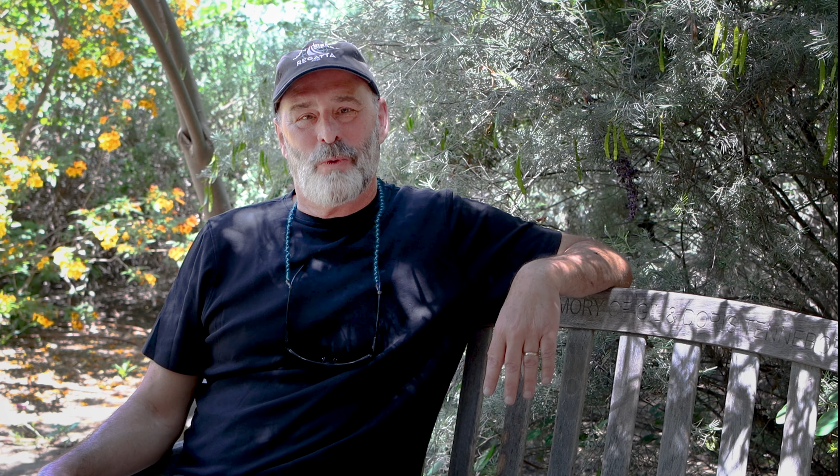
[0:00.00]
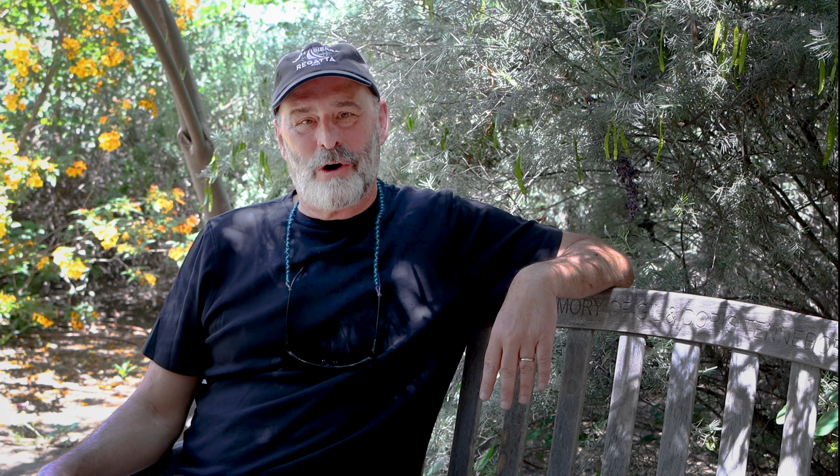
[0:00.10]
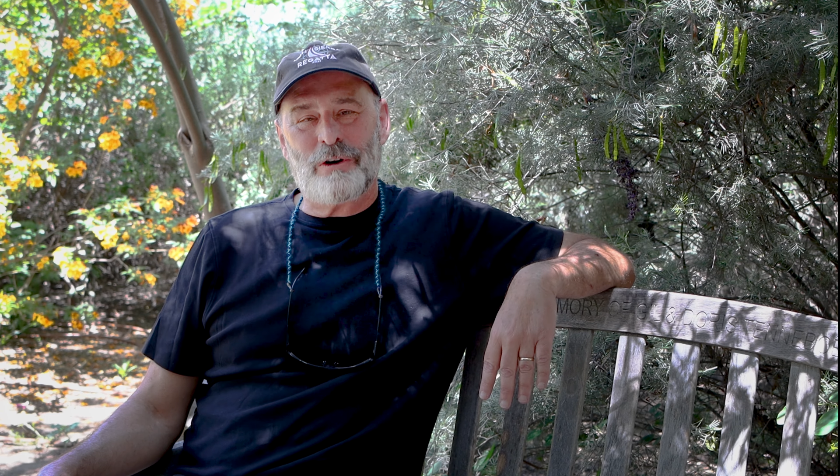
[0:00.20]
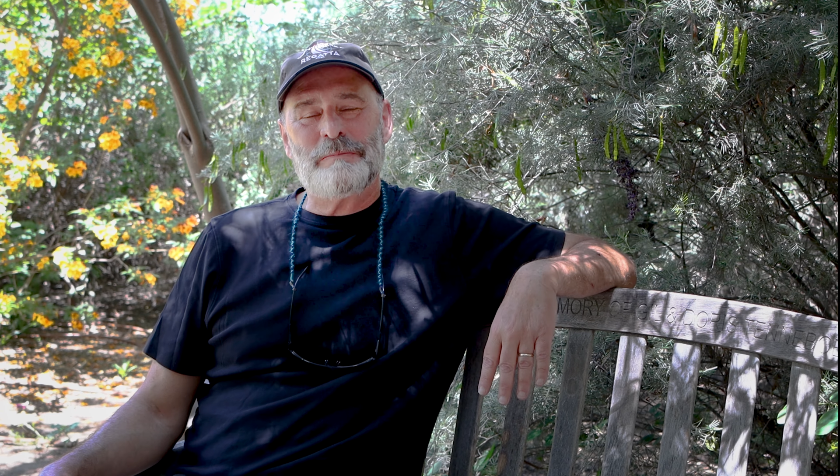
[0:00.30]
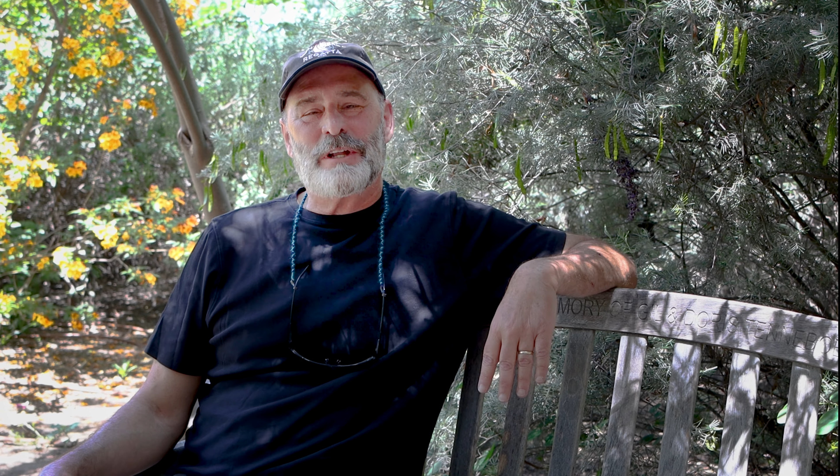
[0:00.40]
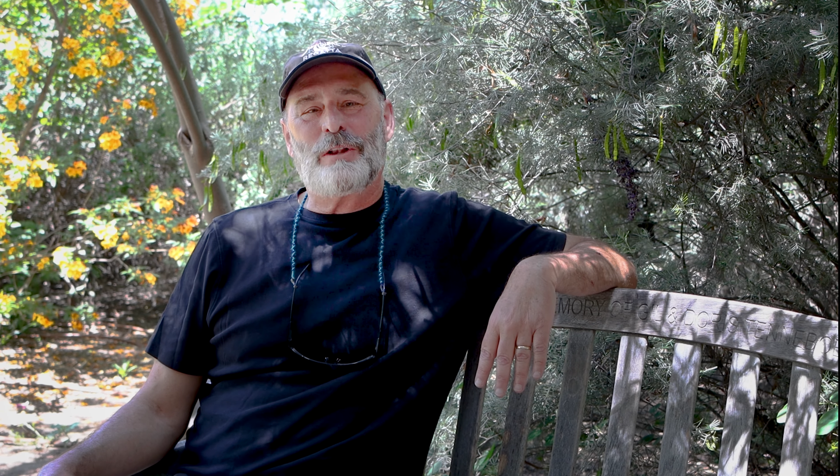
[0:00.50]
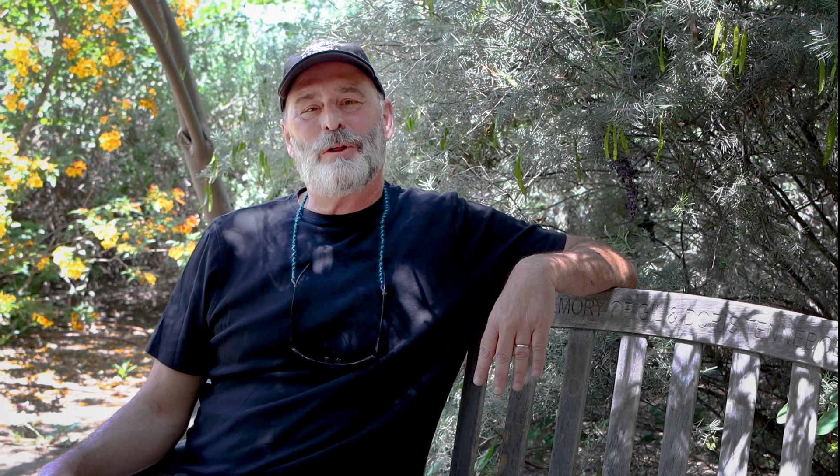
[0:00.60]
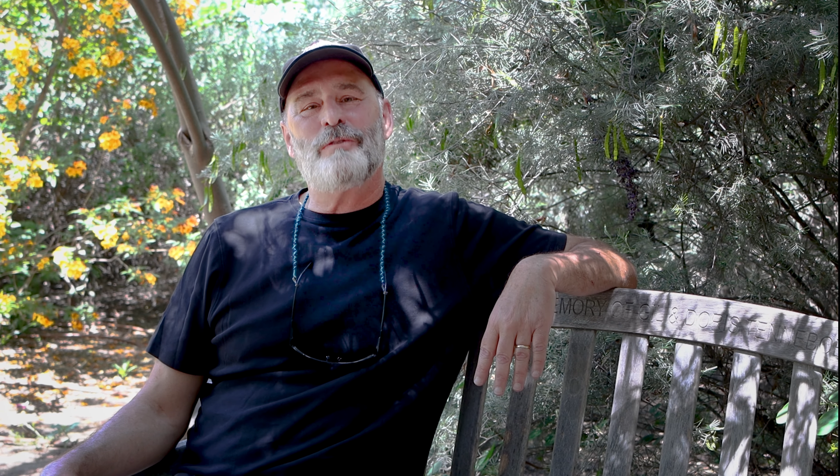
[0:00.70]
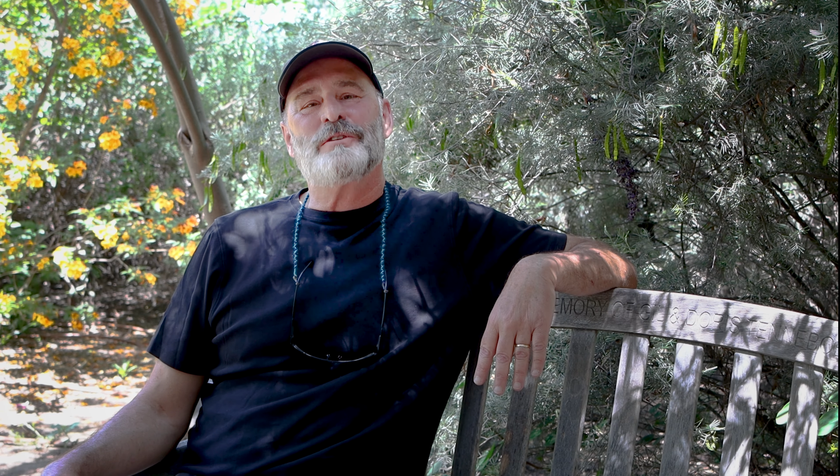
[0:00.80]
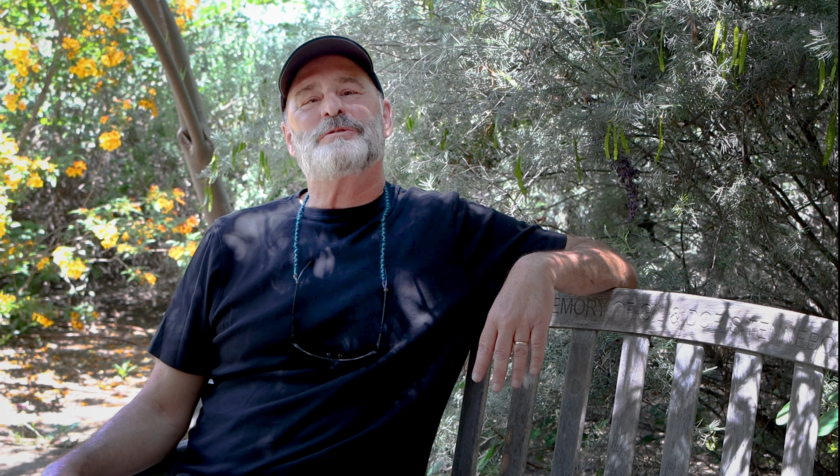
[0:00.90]
Welcome to
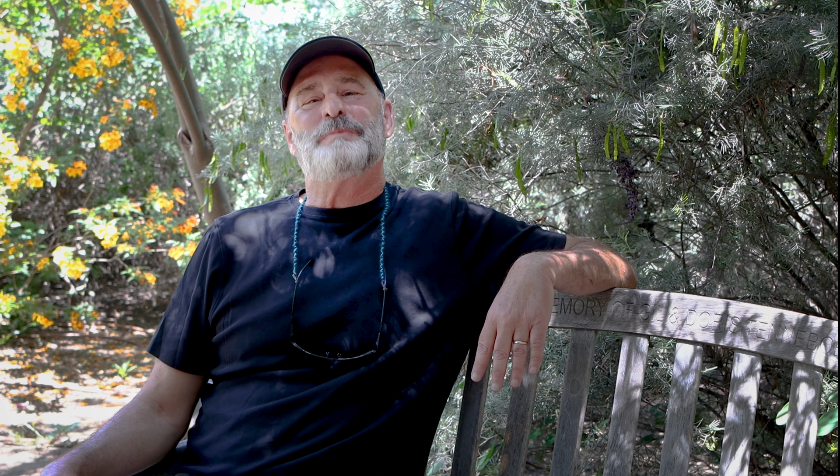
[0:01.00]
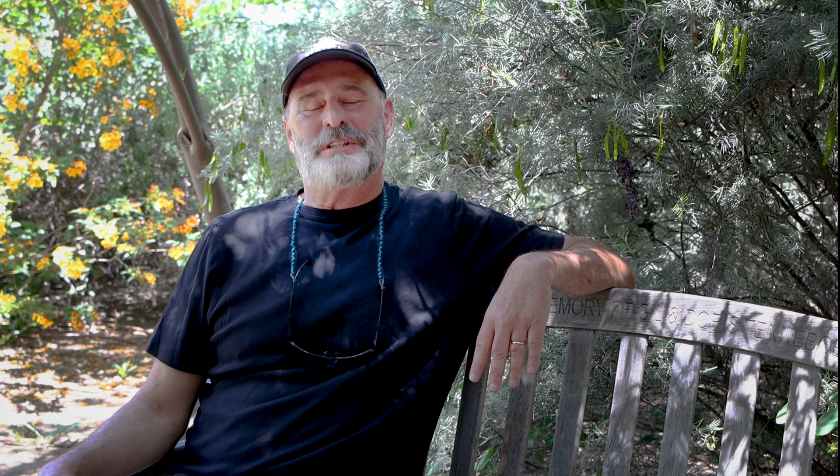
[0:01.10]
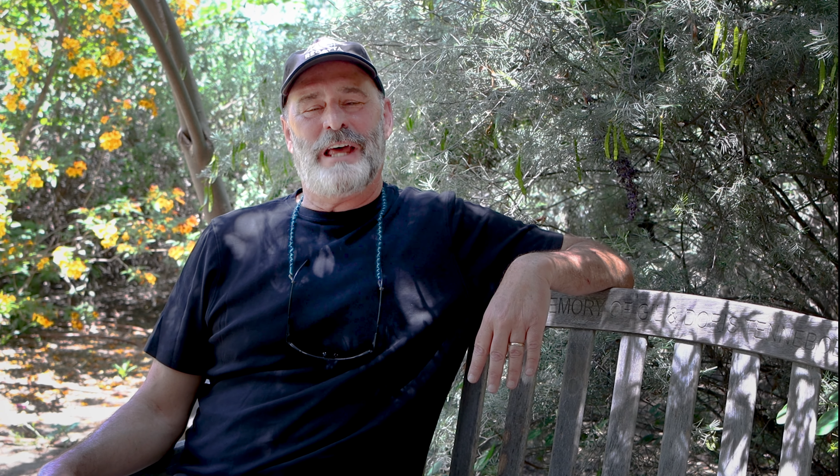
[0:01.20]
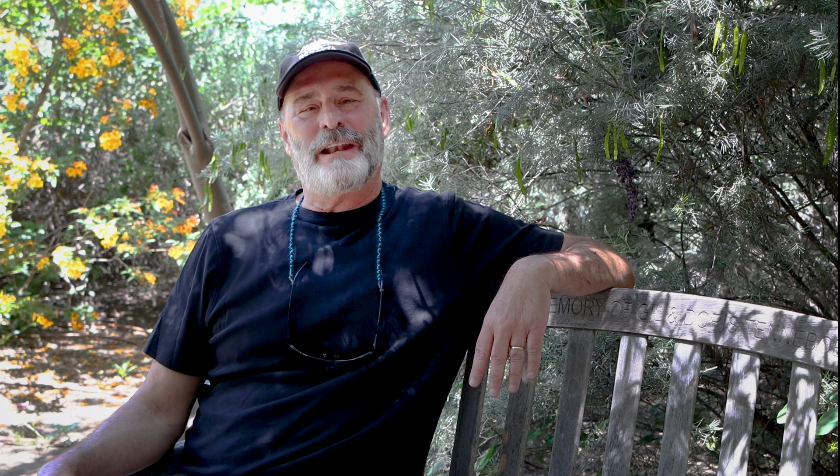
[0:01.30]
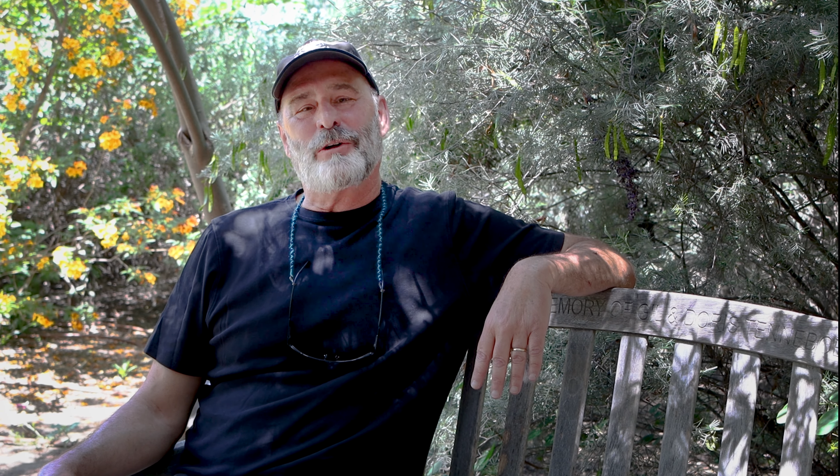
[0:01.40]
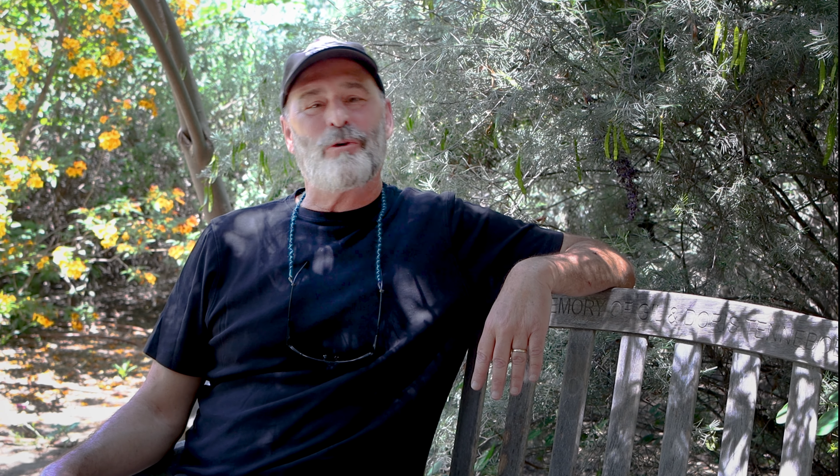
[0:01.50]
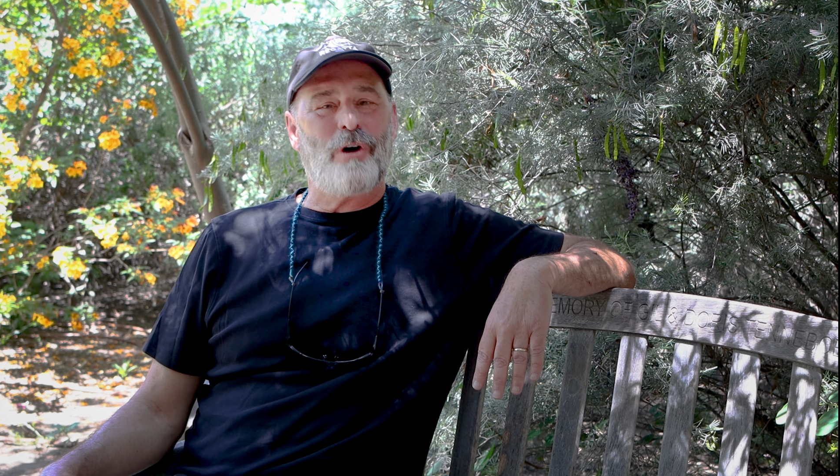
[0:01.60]
Clovis Botanical